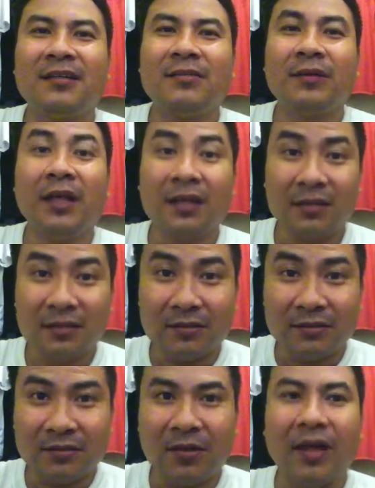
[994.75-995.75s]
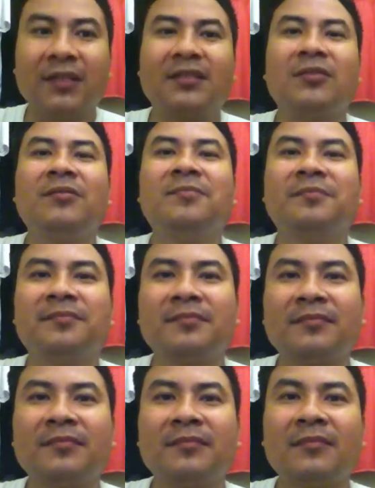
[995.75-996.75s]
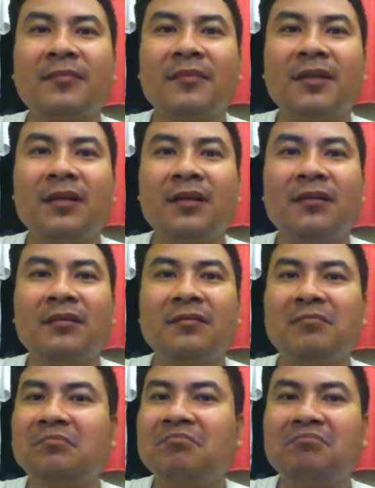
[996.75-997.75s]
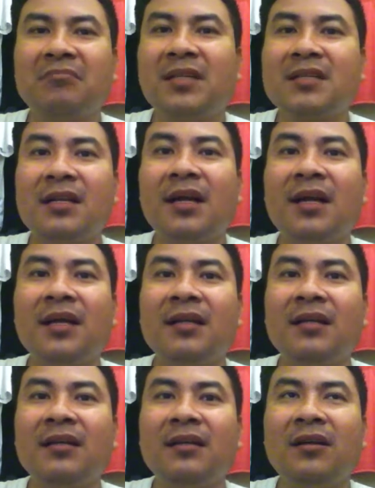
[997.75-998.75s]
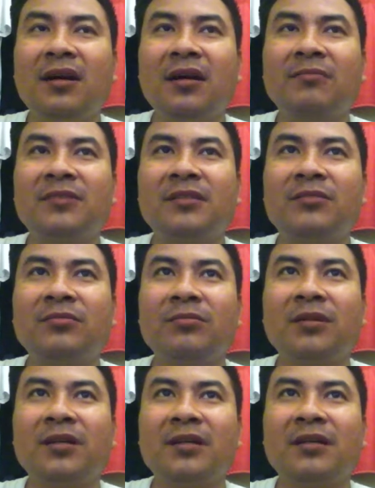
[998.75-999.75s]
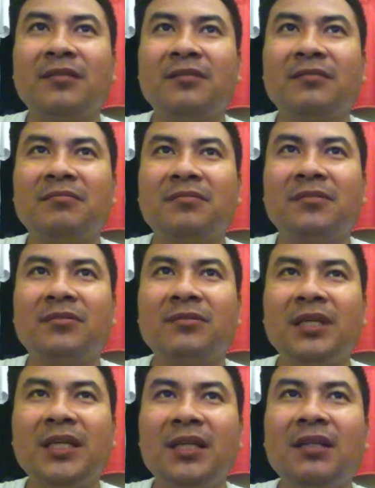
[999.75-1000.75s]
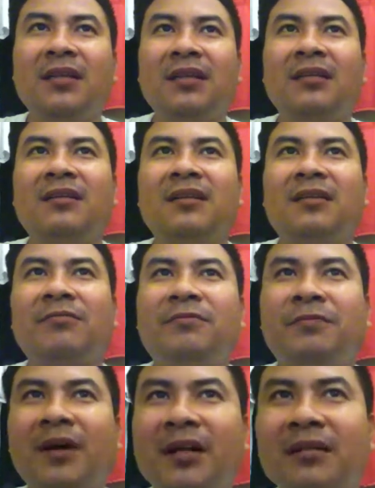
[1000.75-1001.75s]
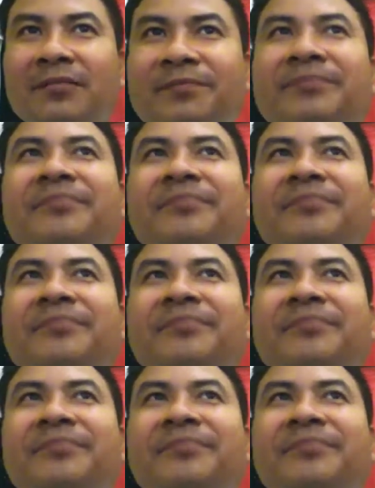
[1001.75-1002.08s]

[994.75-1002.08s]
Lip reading: Rick Nolasco. And this guy really loves to eat and have fun.